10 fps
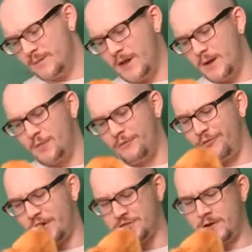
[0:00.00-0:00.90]
I'm not a
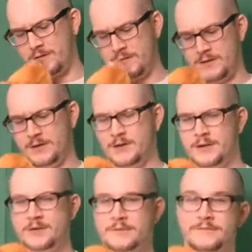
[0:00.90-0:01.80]
professional.
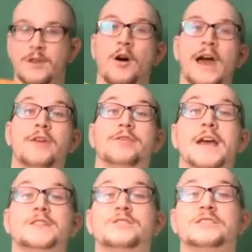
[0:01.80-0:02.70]
Oh hey,
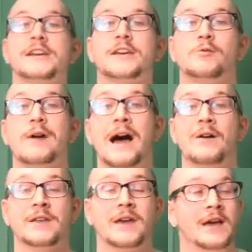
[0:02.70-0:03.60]
thanks for sticking
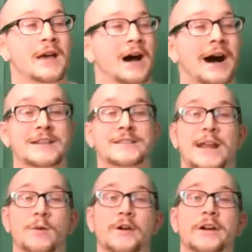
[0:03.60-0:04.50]
around.
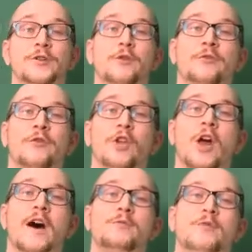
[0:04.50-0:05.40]
Today we're going to do a
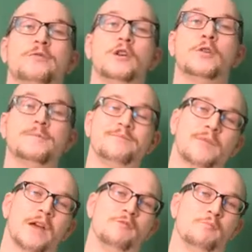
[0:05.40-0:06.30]
full-on review
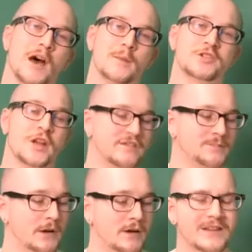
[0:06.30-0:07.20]
of a bottom shelf
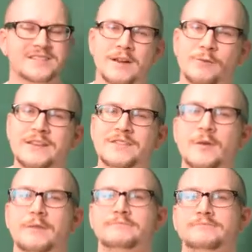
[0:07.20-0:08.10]
spirit. Let's get right to it.